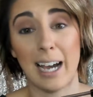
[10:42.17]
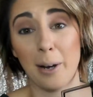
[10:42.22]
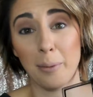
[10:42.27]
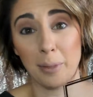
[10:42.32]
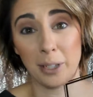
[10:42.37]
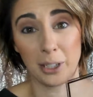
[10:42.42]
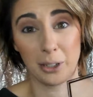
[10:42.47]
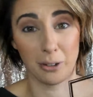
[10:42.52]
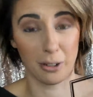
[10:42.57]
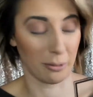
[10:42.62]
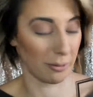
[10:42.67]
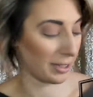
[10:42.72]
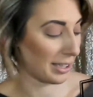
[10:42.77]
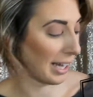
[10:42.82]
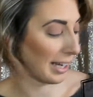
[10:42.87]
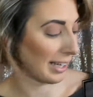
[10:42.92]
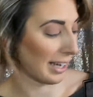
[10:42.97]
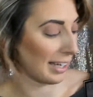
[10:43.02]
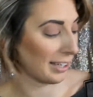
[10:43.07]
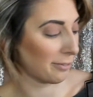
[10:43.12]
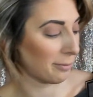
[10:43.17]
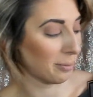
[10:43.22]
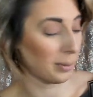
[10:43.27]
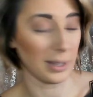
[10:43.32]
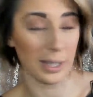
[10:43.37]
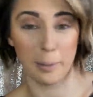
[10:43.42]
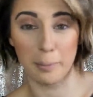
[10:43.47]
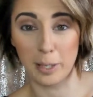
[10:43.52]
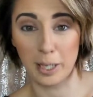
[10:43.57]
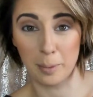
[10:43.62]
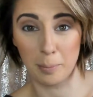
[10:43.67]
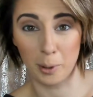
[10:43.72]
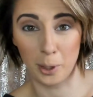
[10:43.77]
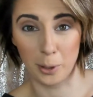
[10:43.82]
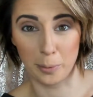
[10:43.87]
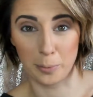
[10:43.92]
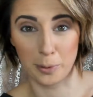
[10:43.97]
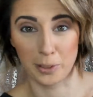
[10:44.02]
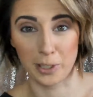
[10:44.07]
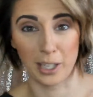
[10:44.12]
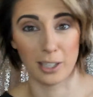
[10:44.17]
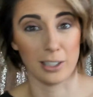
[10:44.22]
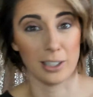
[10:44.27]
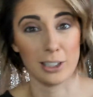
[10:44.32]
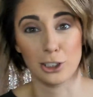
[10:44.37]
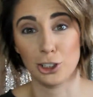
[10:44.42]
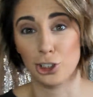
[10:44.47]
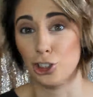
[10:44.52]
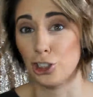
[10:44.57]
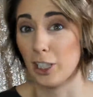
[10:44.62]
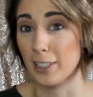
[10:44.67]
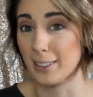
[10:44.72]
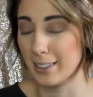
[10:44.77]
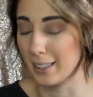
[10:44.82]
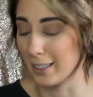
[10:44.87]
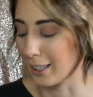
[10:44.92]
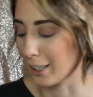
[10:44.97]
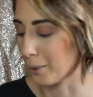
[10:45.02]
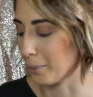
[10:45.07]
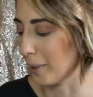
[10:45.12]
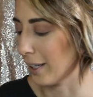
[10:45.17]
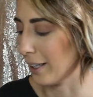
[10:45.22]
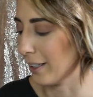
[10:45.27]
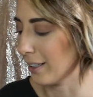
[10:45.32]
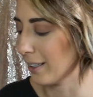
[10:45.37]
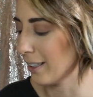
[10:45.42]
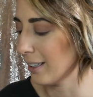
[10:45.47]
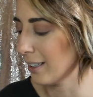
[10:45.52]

I'm going to go in with that kind of plummy purple color just a little bit.